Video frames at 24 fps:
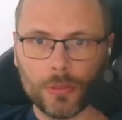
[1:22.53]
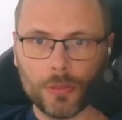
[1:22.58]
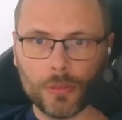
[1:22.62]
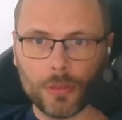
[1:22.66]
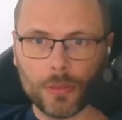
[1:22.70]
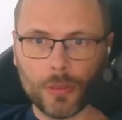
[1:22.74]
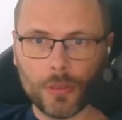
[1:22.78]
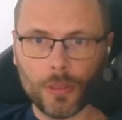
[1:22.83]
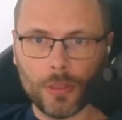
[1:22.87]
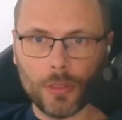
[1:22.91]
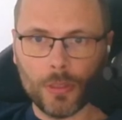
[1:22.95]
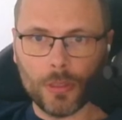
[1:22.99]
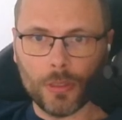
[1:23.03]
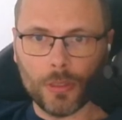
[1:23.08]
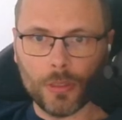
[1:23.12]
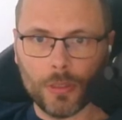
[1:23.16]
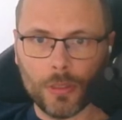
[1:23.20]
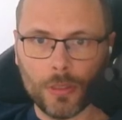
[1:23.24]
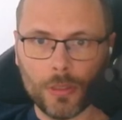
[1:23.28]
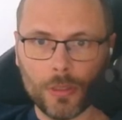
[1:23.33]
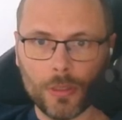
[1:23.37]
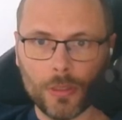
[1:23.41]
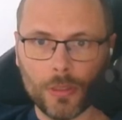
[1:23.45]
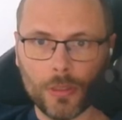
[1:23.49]

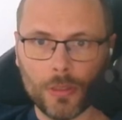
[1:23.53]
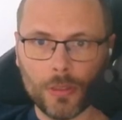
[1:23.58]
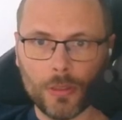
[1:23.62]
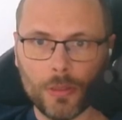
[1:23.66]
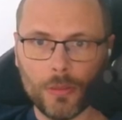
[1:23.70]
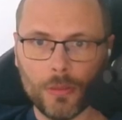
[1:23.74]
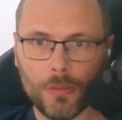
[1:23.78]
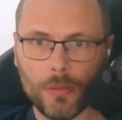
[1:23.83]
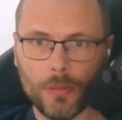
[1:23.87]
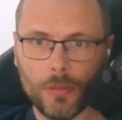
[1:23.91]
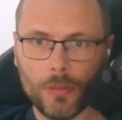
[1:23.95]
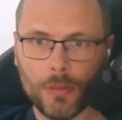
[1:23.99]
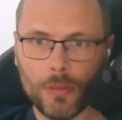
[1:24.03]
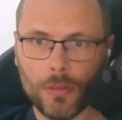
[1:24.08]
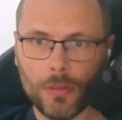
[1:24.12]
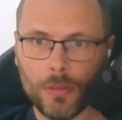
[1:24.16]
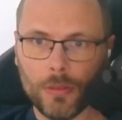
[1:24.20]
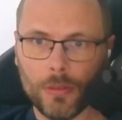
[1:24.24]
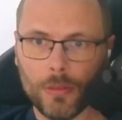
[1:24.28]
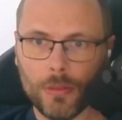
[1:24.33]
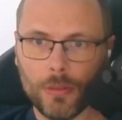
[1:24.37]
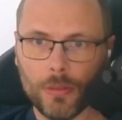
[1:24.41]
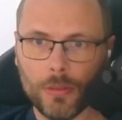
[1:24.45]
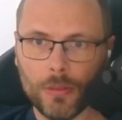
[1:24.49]
and
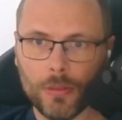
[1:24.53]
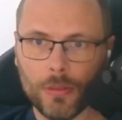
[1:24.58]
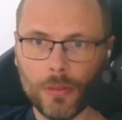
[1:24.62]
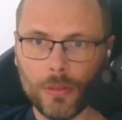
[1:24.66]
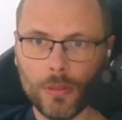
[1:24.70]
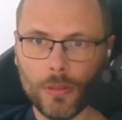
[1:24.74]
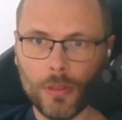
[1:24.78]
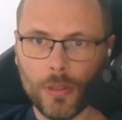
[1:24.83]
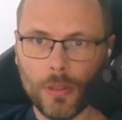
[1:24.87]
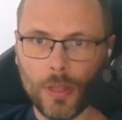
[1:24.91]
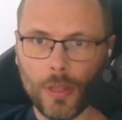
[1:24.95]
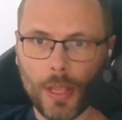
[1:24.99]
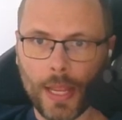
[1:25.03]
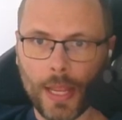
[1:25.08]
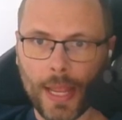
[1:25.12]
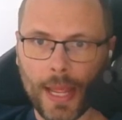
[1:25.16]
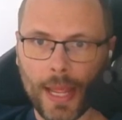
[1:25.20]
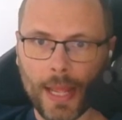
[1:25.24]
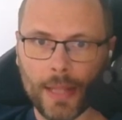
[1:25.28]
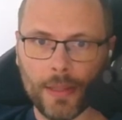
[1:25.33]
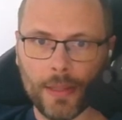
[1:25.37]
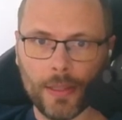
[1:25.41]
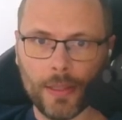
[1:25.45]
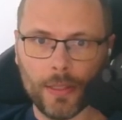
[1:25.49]

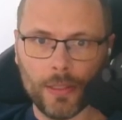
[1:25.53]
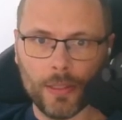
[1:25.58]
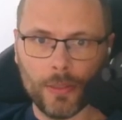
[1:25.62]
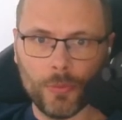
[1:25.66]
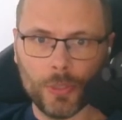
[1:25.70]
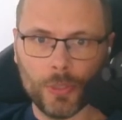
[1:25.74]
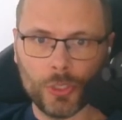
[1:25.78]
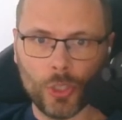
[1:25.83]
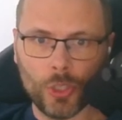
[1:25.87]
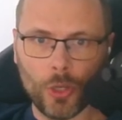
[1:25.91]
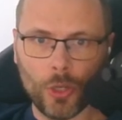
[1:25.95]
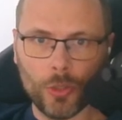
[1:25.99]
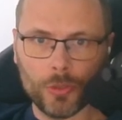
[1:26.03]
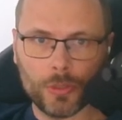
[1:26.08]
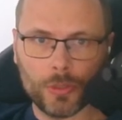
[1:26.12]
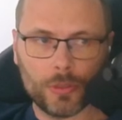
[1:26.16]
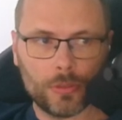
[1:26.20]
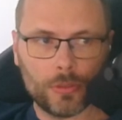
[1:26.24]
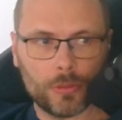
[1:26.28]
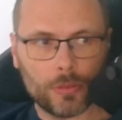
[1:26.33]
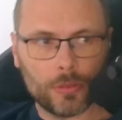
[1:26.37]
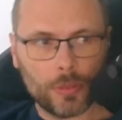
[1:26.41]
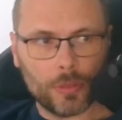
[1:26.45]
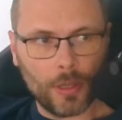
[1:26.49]
the
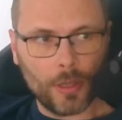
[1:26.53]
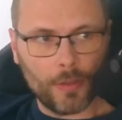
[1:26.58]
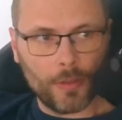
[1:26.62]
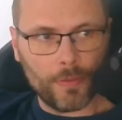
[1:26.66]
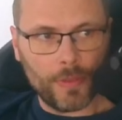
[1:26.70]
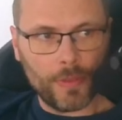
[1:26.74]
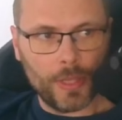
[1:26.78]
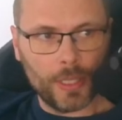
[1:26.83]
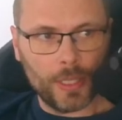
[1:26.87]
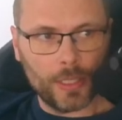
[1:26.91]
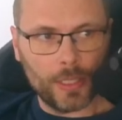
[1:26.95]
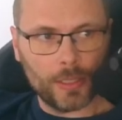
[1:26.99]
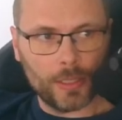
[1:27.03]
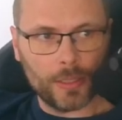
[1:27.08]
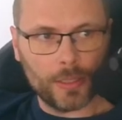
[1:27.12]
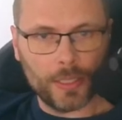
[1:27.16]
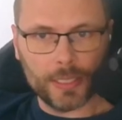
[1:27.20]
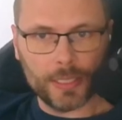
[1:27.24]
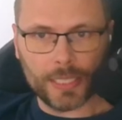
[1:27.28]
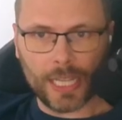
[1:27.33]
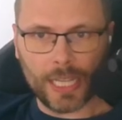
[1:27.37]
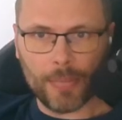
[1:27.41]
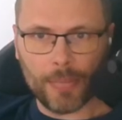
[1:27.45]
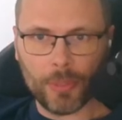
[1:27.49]
results of
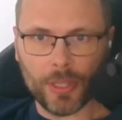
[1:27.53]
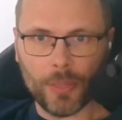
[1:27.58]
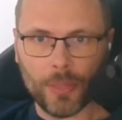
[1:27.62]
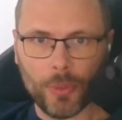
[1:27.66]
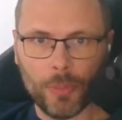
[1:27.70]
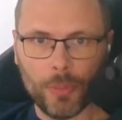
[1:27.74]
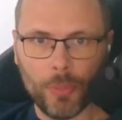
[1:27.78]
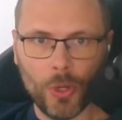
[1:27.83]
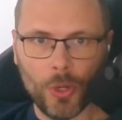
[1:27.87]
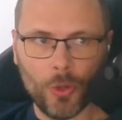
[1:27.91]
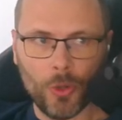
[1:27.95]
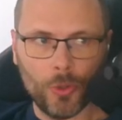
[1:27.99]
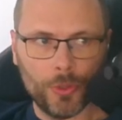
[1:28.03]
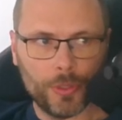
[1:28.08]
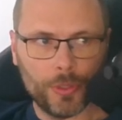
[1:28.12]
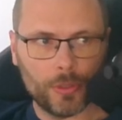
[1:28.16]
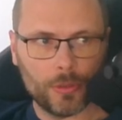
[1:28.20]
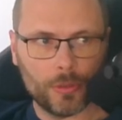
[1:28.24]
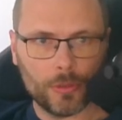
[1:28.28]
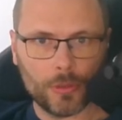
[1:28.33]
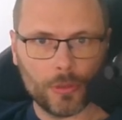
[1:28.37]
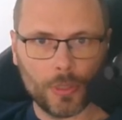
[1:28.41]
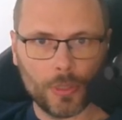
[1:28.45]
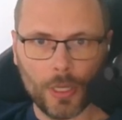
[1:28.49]
the sample that we pulled.
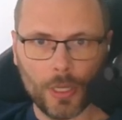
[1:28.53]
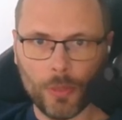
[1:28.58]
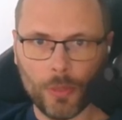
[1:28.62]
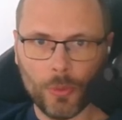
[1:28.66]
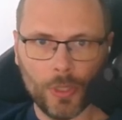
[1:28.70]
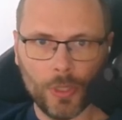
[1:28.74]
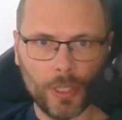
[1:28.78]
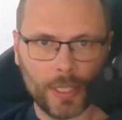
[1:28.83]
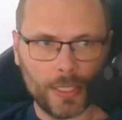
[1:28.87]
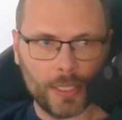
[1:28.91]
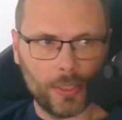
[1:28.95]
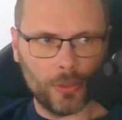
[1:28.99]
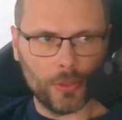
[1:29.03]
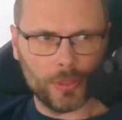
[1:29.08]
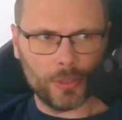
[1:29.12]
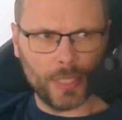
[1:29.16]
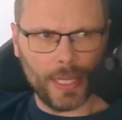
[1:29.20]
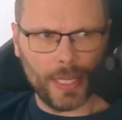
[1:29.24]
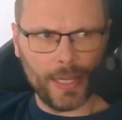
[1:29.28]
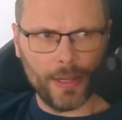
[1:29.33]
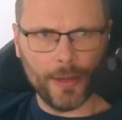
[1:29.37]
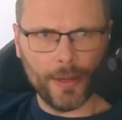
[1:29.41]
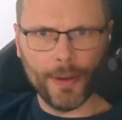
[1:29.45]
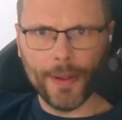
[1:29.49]
We'll look at those
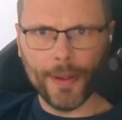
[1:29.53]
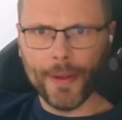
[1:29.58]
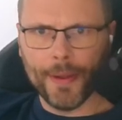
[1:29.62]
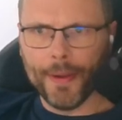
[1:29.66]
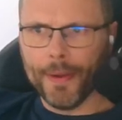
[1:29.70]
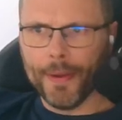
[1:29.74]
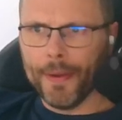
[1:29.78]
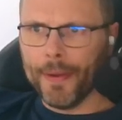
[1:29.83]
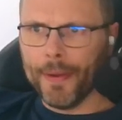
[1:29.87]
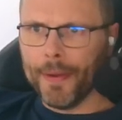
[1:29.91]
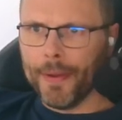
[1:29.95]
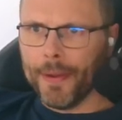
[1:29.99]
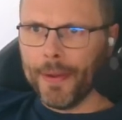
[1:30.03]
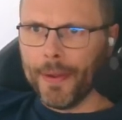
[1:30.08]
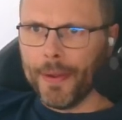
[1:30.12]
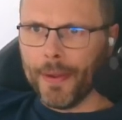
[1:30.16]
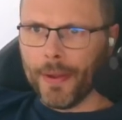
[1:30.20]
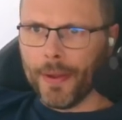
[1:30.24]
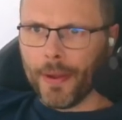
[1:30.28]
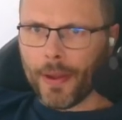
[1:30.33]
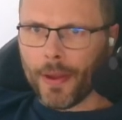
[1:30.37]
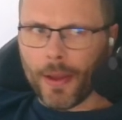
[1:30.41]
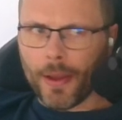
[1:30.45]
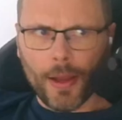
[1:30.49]
later.
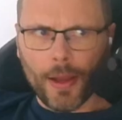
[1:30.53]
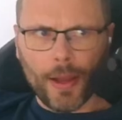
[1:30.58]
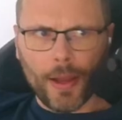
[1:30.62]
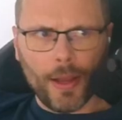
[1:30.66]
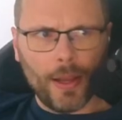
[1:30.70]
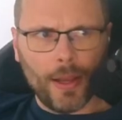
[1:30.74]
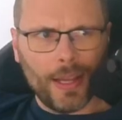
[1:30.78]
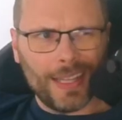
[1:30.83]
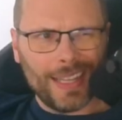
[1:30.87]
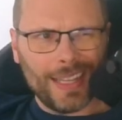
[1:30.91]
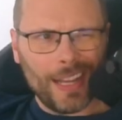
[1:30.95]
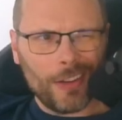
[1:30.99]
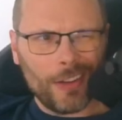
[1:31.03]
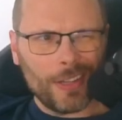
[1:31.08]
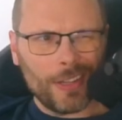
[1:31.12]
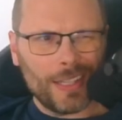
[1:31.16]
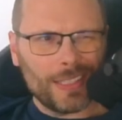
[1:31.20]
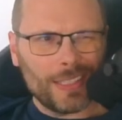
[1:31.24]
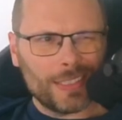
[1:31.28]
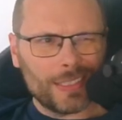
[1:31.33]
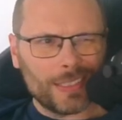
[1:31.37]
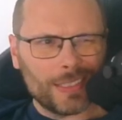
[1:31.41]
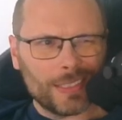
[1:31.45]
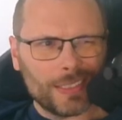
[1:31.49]
And now
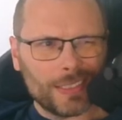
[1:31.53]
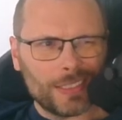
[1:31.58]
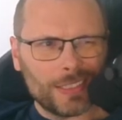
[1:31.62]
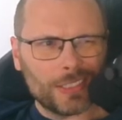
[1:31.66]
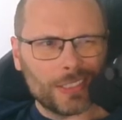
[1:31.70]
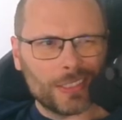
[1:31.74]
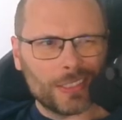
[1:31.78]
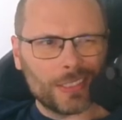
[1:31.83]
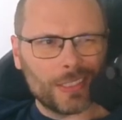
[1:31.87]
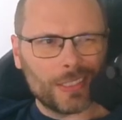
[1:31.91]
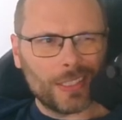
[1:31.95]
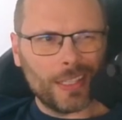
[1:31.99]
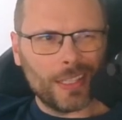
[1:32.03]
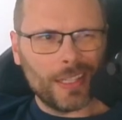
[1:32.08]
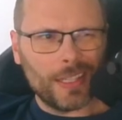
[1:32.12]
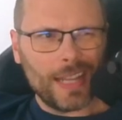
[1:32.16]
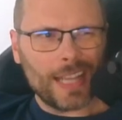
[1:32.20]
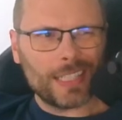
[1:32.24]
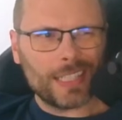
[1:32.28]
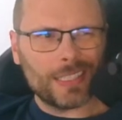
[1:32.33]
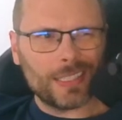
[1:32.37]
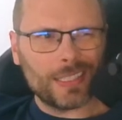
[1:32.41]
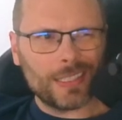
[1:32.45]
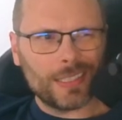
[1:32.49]
to just the
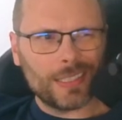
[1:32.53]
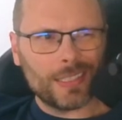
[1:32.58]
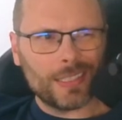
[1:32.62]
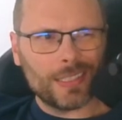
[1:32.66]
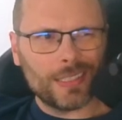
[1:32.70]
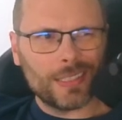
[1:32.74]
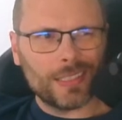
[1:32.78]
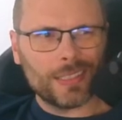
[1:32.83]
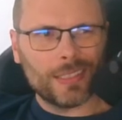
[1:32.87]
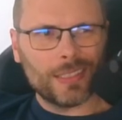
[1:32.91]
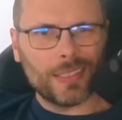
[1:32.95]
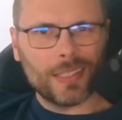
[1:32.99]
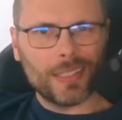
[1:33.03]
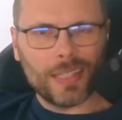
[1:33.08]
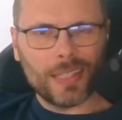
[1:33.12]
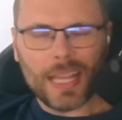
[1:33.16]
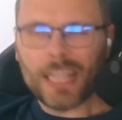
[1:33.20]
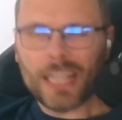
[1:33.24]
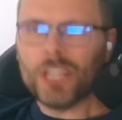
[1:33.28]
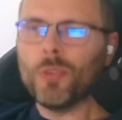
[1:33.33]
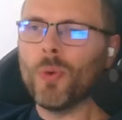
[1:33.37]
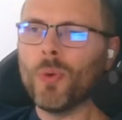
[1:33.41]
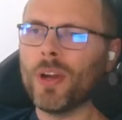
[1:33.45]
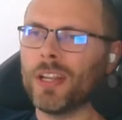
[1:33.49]
next
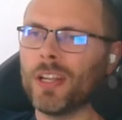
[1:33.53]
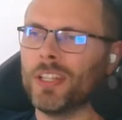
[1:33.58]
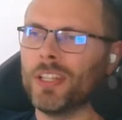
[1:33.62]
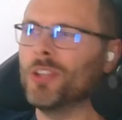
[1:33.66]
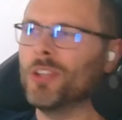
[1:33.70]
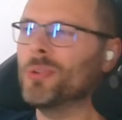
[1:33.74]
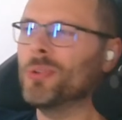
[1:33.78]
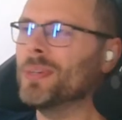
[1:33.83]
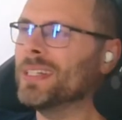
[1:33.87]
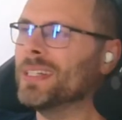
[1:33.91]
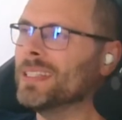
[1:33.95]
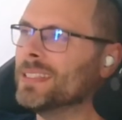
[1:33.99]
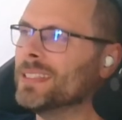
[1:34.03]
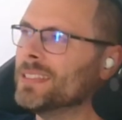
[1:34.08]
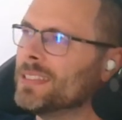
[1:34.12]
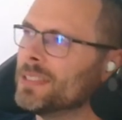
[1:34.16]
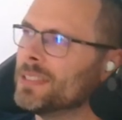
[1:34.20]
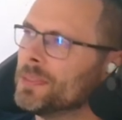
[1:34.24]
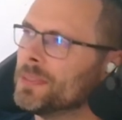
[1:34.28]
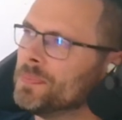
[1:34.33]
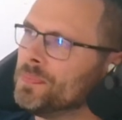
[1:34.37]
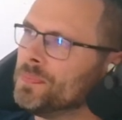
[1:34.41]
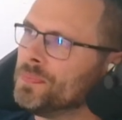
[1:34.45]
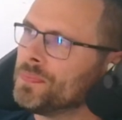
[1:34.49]
thing you want to do
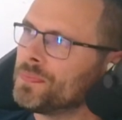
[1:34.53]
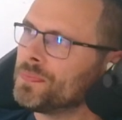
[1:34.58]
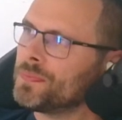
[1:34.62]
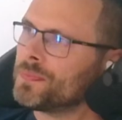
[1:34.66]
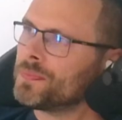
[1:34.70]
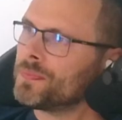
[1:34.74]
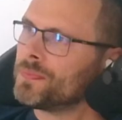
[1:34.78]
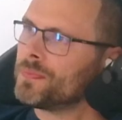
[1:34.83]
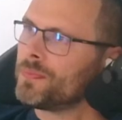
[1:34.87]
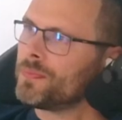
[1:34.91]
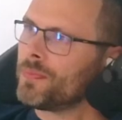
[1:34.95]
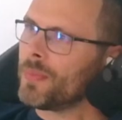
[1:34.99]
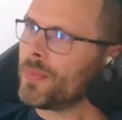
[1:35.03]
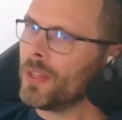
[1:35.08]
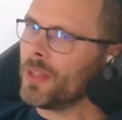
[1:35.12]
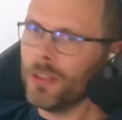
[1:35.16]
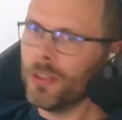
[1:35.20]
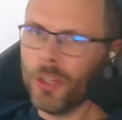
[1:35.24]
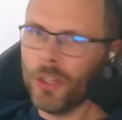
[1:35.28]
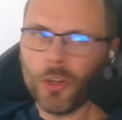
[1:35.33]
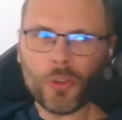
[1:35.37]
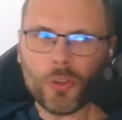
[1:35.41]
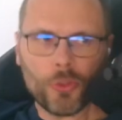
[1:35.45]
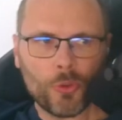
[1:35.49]
is
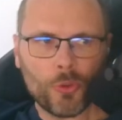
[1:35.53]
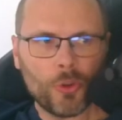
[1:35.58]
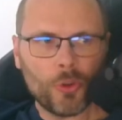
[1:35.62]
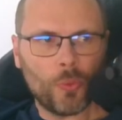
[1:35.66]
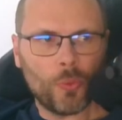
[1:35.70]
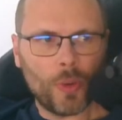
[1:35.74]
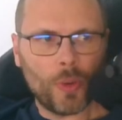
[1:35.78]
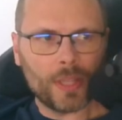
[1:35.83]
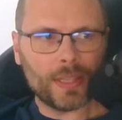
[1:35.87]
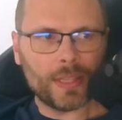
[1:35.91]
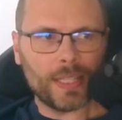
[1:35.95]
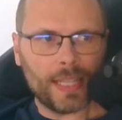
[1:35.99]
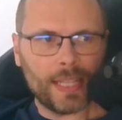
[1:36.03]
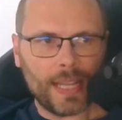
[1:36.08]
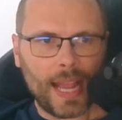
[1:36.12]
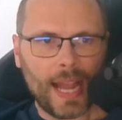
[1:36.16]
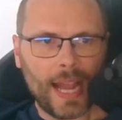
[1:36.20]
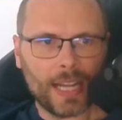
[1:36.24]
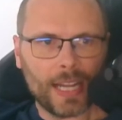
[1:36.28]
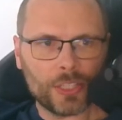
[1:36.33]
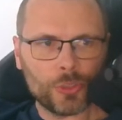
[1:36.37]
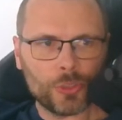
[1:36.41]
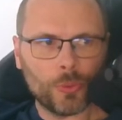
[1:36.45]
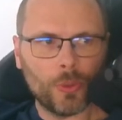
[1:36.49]
look through what the
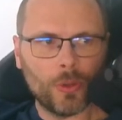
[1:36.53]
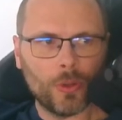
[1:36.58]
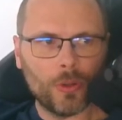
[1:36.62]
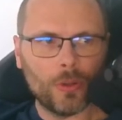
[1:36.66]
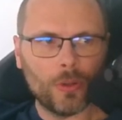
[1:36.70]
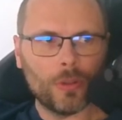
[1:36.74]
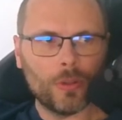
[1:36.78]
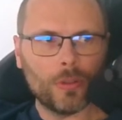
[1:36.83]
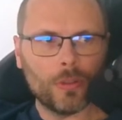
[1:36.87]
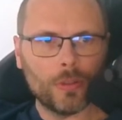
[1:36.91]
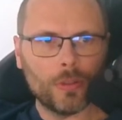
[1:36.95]
actual